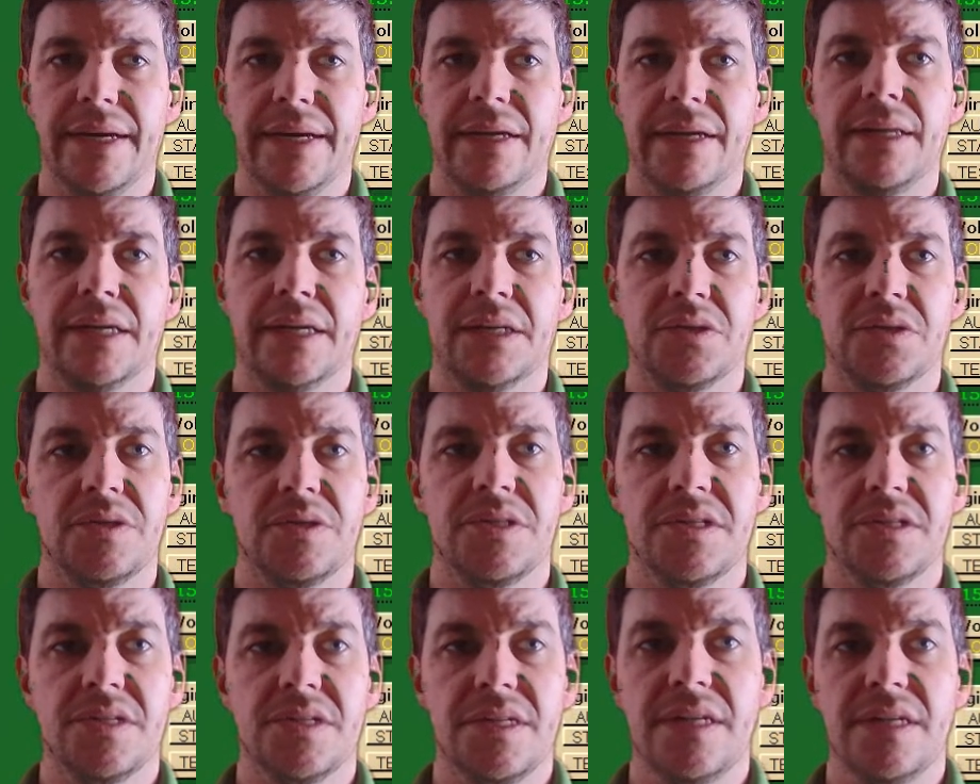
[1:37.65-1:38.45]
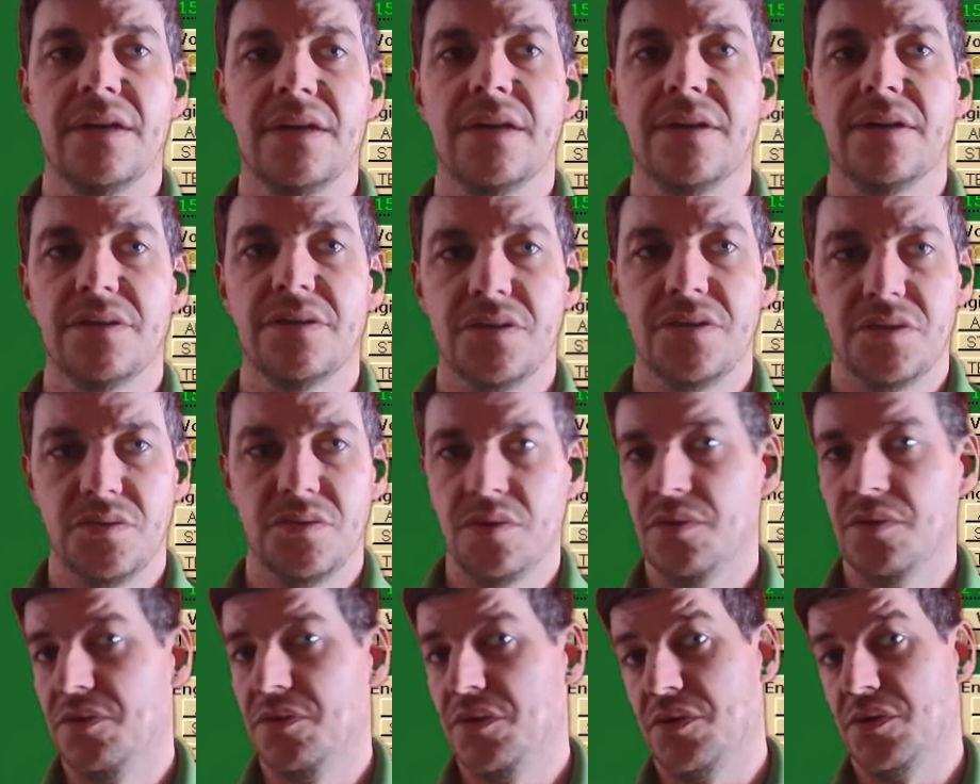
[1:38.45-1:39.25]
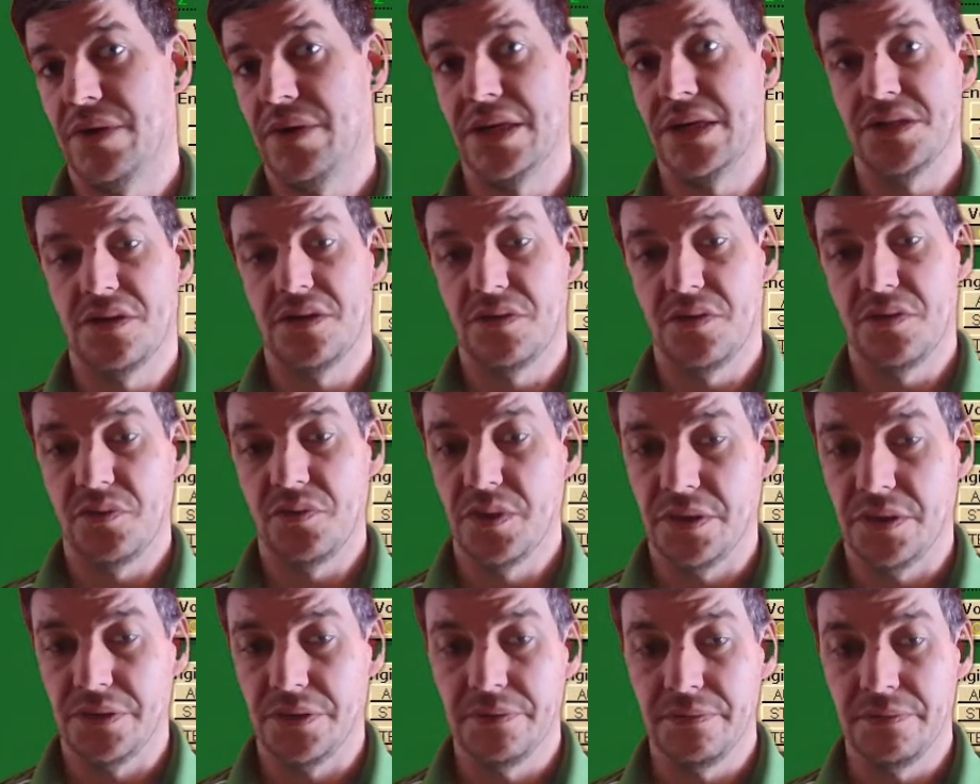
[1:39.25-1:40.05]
electricity to the rest of the world.